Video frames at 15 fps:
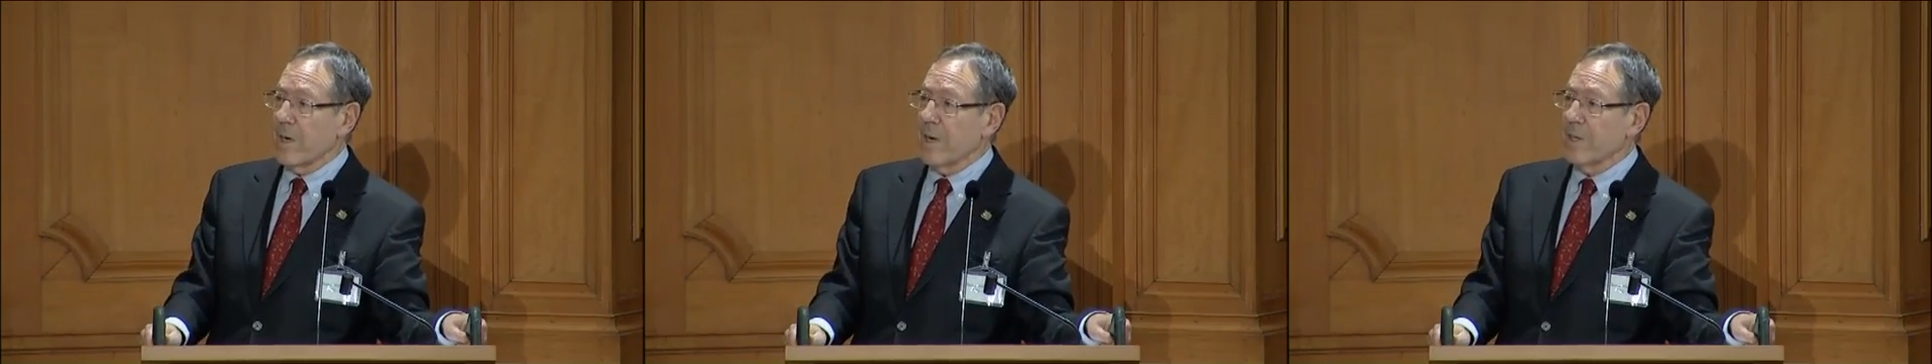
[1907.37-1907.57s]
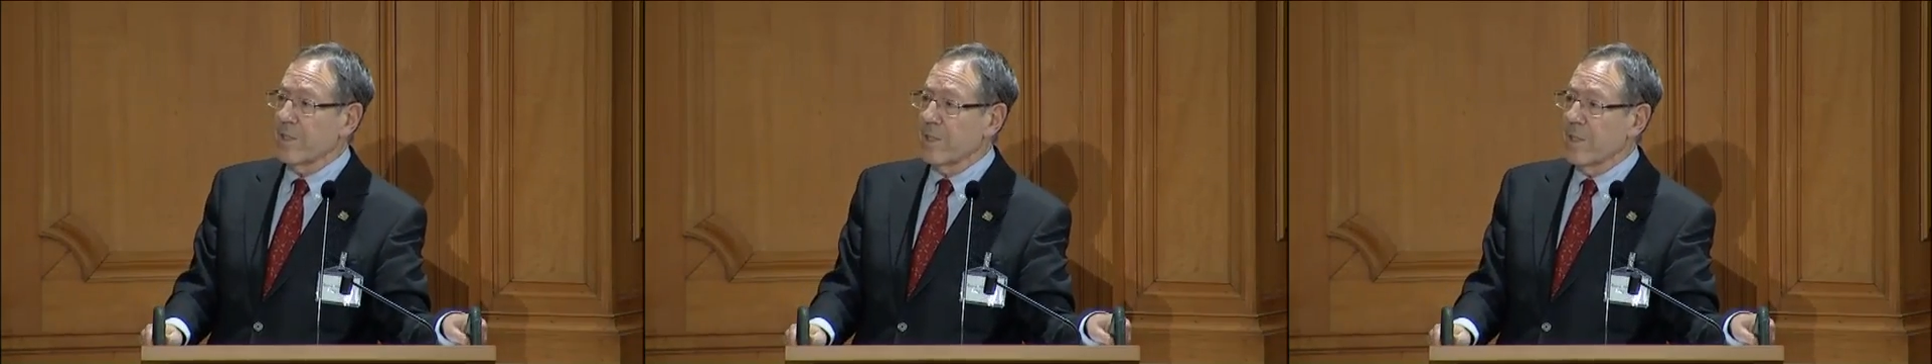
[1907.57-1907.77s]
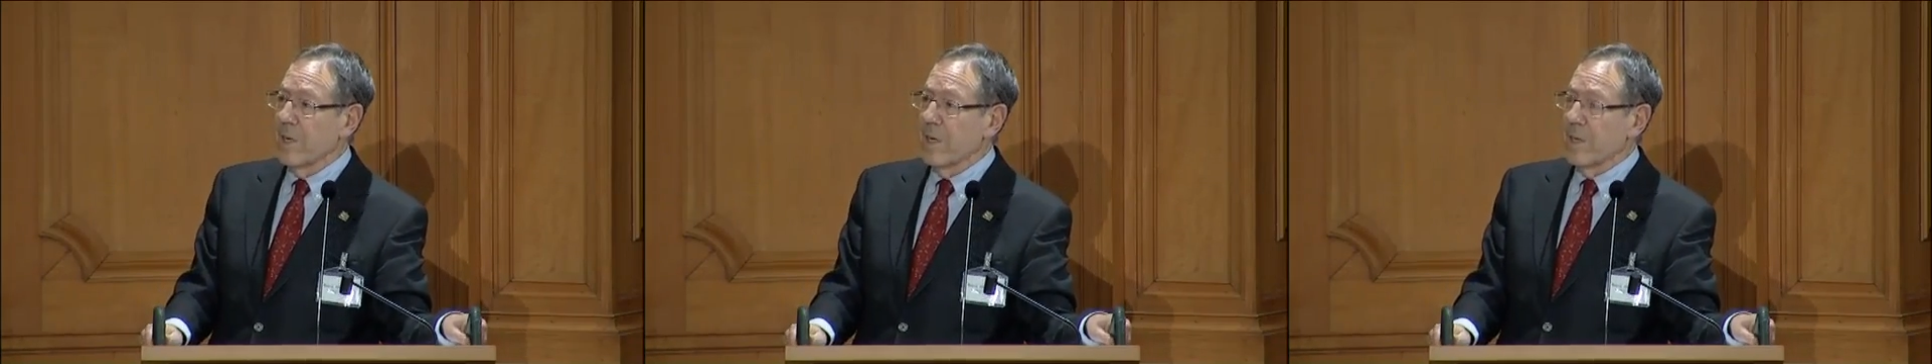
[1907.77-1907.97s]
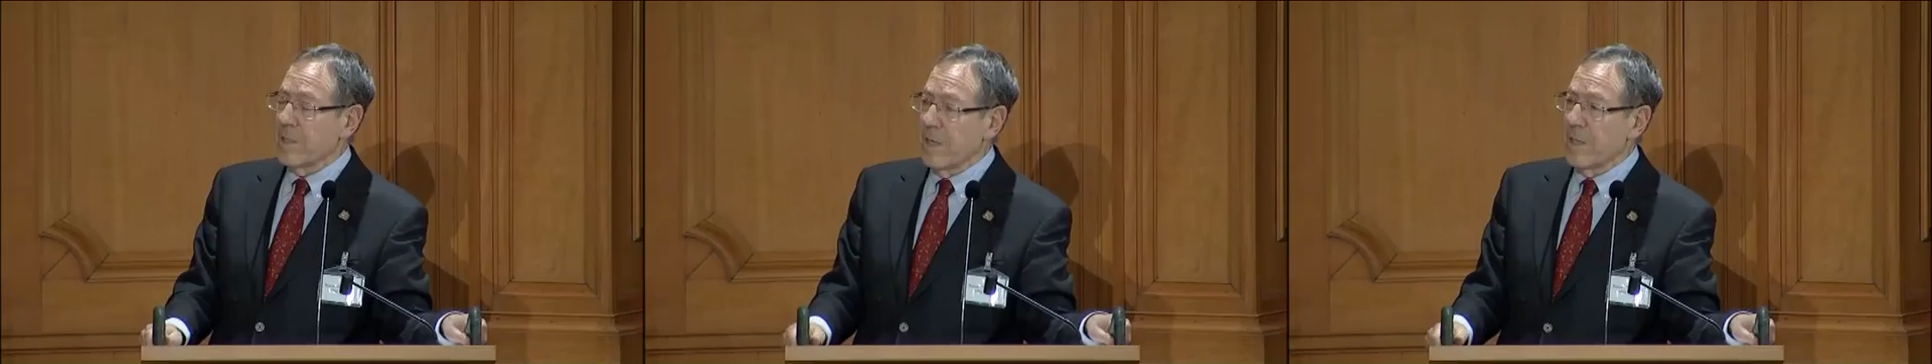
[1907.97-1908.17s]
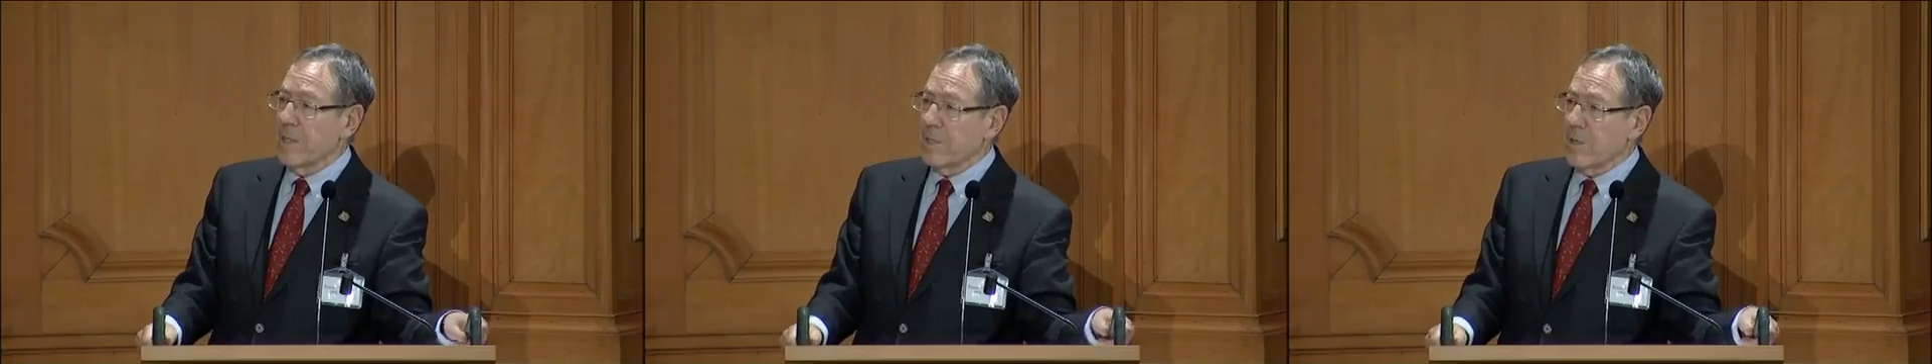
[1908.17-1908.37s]

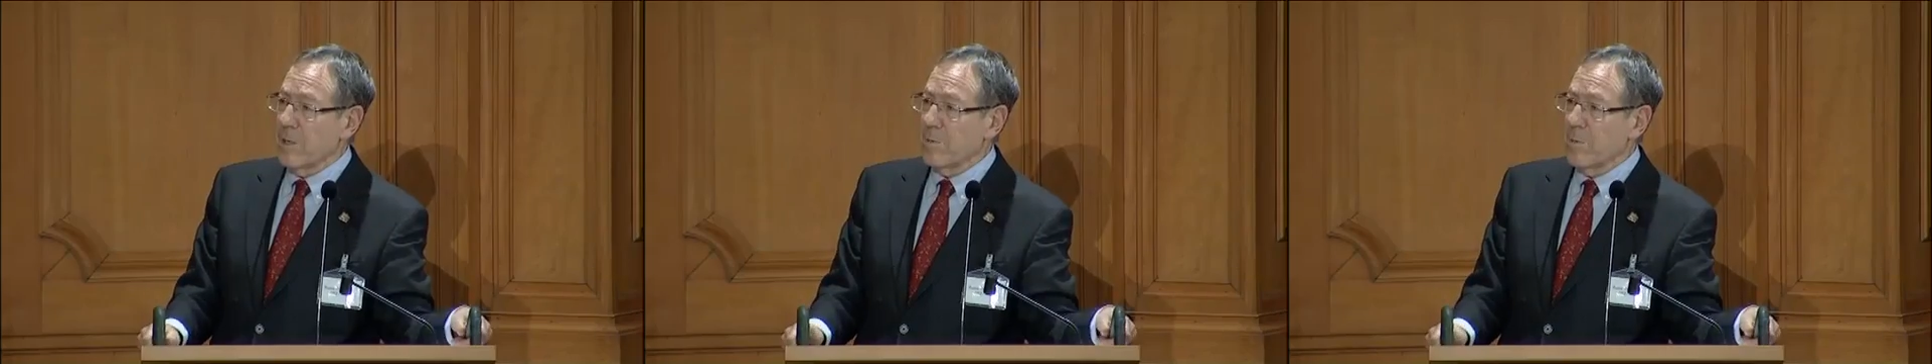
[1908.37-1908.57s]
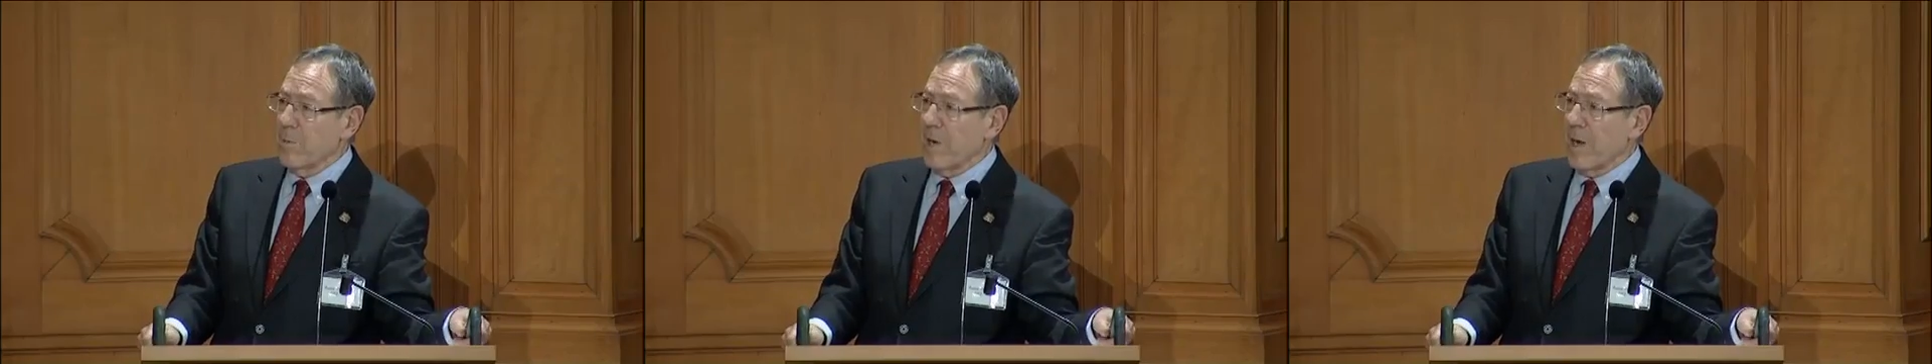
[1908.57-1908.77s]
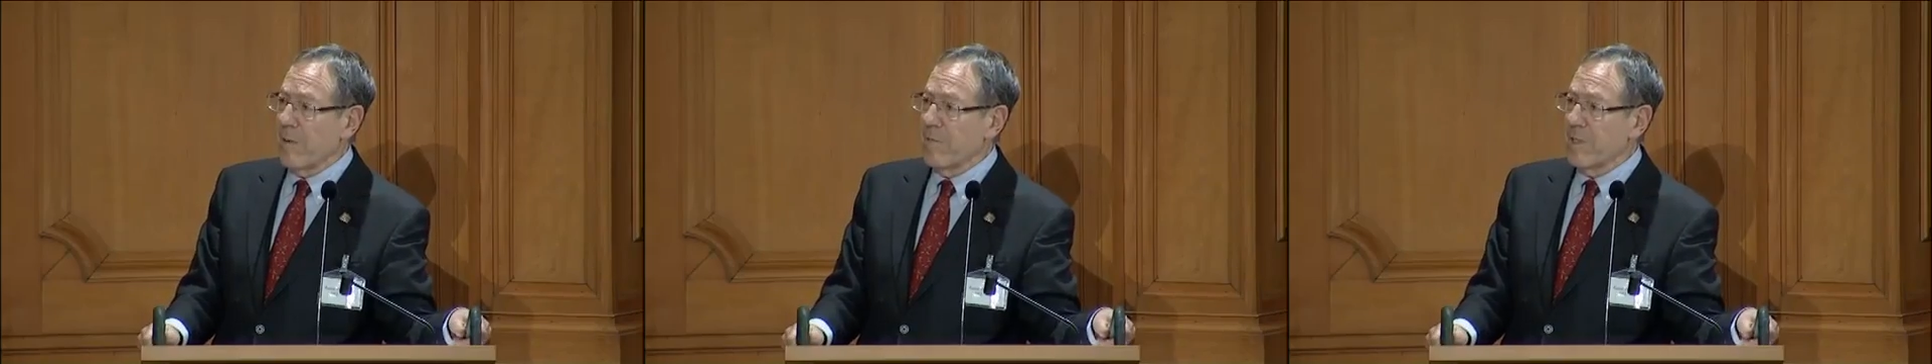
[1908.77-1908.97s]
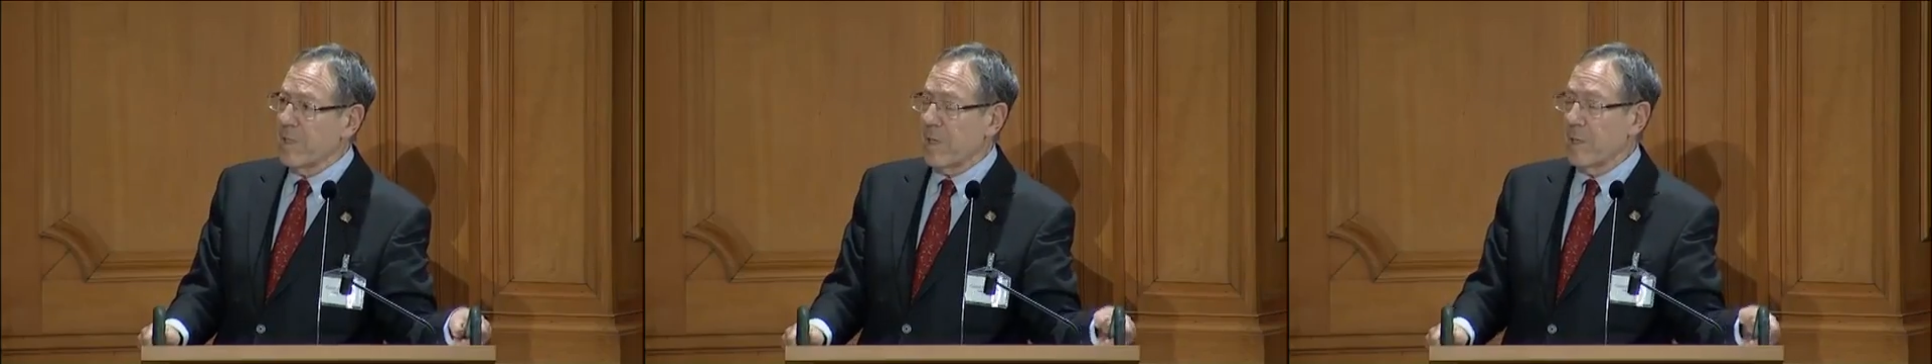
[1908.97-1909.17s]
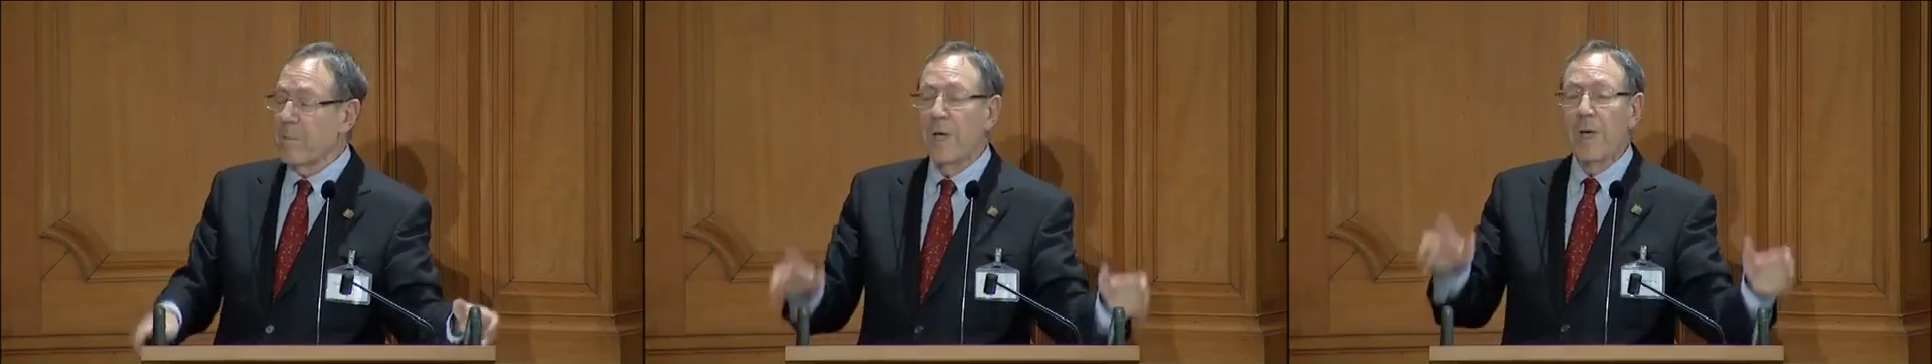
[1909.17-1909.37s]
Argentina told me when I
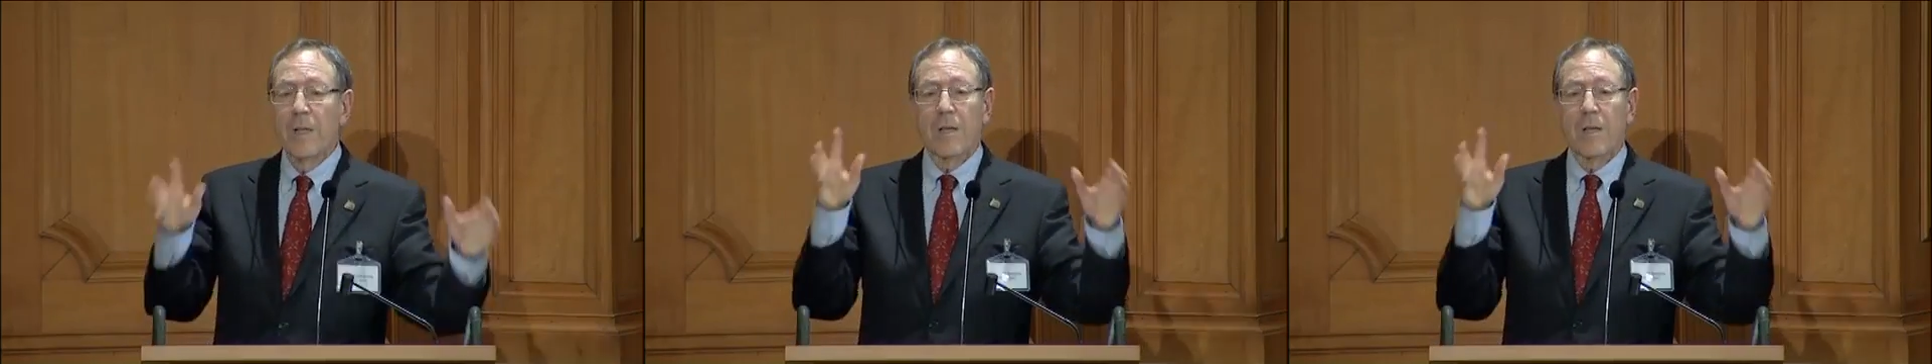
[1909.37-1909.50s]
visited him,